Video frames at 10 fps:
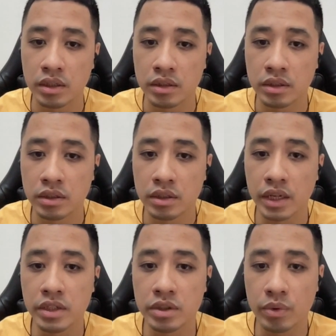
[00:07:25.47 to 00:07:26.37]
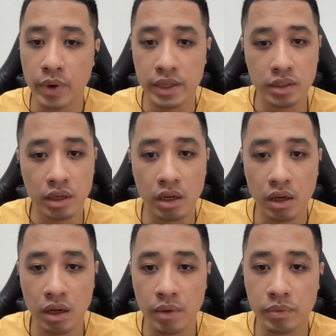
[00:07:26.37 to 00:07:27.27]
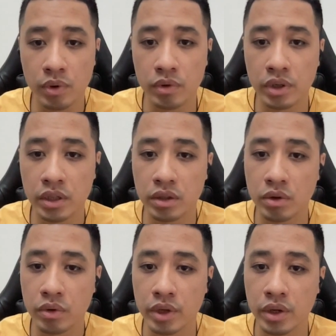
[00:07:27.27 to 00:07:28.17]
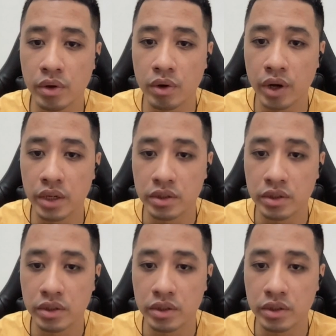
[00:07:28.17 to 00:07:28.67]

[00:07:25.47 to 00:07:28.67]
the interests of colonial